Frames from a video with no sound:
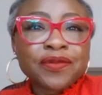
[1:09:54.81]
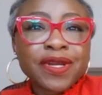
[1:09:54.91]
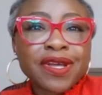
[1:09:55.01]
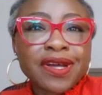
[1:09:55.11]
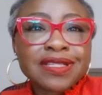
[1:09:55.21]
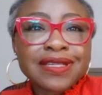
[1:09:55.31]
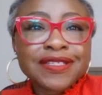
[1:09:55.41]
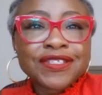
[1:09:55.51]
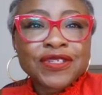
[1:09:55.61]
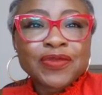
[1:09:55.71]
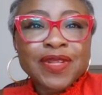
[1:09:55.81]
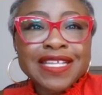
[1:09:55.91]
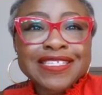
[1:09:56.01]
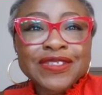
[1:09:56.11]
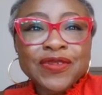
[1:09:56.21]
I pray God's continued
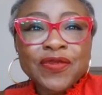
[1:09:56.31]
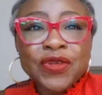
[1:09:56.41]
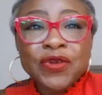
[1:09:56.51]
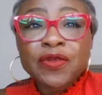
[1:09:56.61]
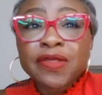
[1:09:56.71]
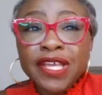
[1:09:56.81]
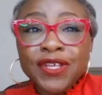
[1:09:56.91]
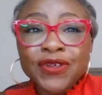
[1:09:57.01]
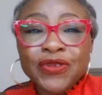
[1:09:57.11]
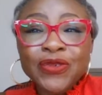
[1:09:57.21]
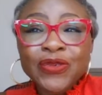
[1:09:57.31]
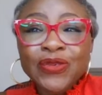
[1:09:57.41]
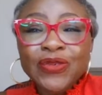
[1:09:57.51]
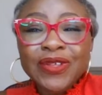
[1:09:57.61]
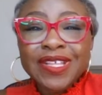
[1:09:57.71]
blessings over you. Thank you.
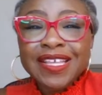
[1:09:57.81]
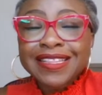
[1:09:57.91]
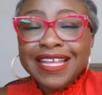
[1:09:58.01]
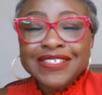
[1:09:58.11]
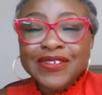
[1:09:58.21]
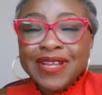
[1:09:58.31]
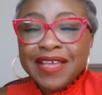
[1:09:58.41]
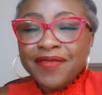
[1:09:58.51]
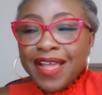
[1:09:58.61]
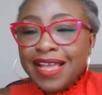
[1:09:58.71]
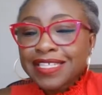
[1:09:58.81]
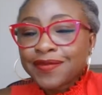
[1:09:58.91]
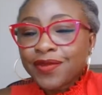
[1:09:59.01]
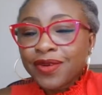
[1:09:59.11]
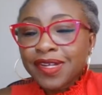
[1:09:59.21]
That's all I ever
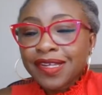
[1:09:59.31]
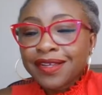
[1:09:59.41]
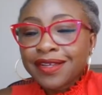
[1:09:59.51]
asked for.